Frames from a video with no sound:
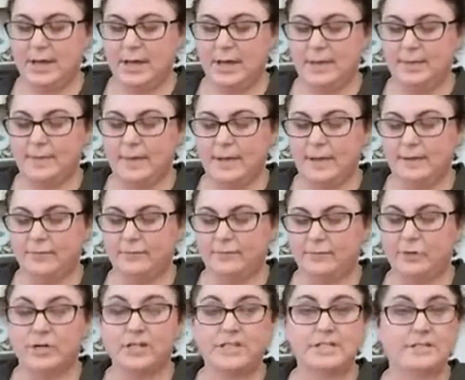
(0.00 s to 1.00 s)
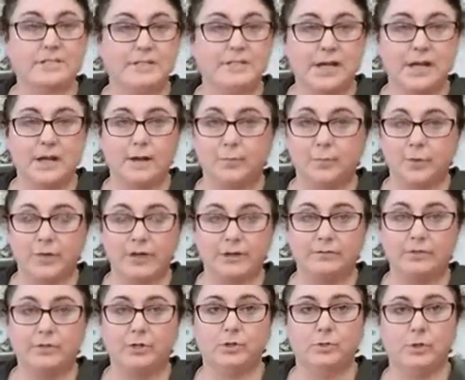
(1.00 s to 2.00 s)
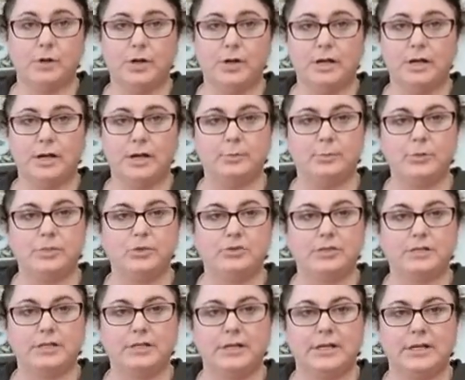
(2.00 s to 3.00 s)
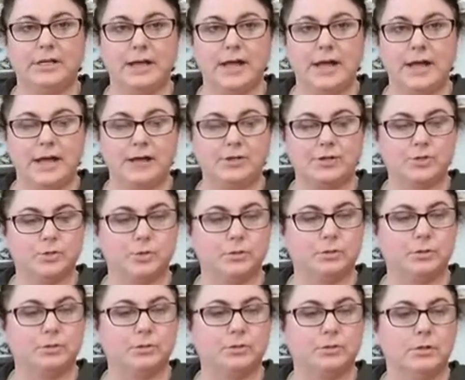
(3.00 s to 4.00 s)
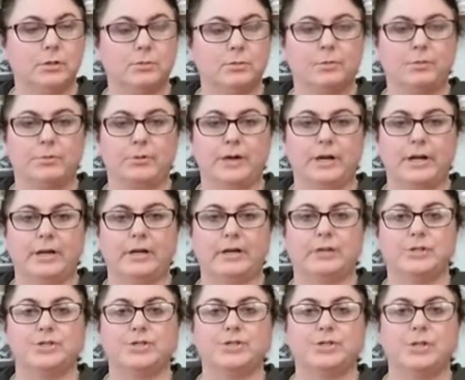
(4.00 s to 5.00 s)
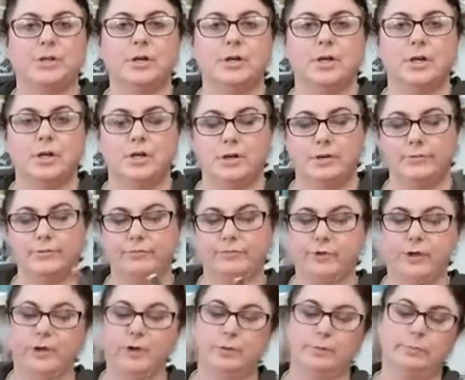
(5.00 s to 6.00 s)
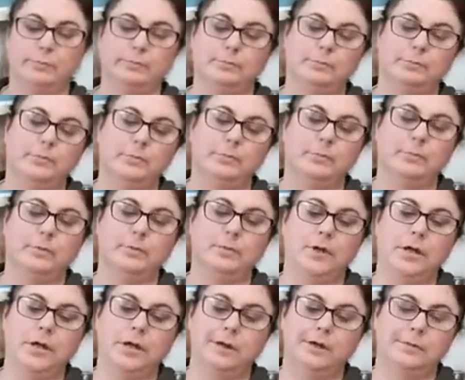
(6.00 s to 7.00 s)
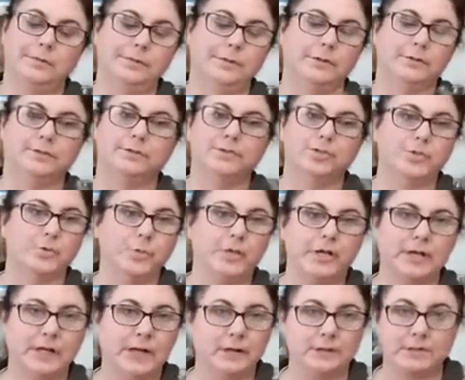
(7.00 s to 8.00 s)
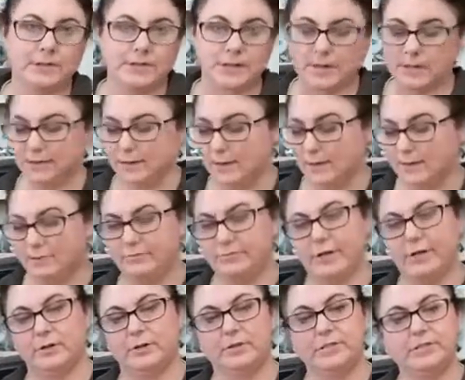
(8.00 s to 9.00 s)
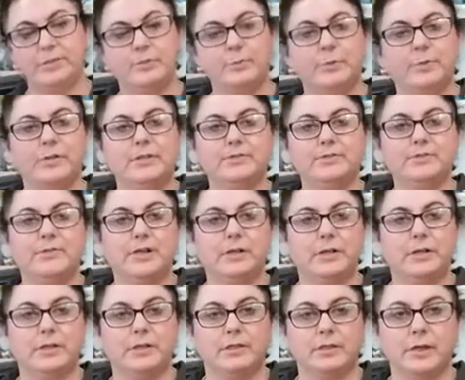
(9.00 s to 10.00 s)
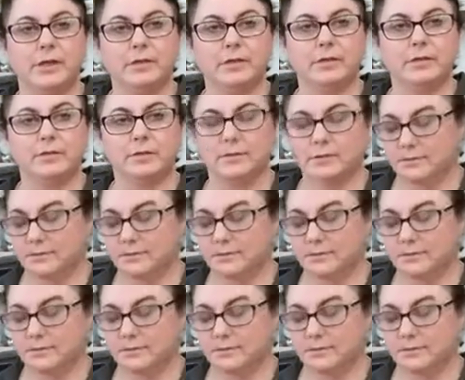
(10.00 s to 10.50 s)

And then for a stem, whatever you want, I'm using an actual branch from a little twig outside that I found. It's fairly thick.